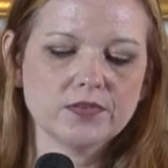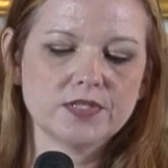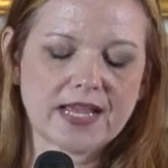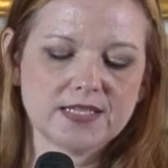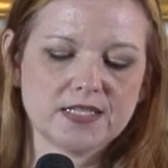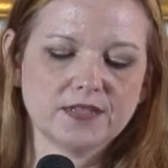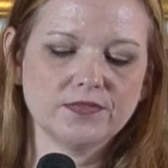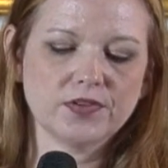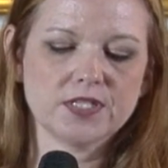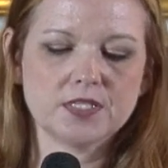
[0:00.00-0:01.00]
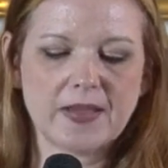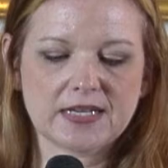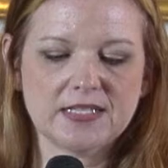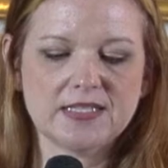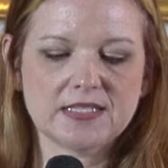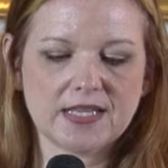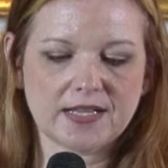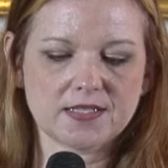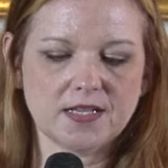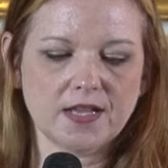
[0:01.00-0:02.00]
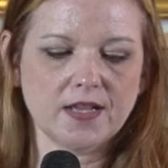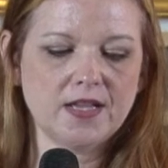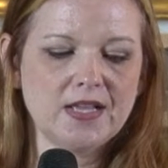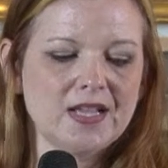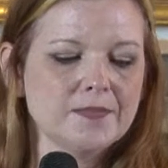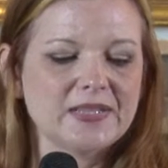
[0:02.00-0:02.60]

through testing for suspected dyslexia,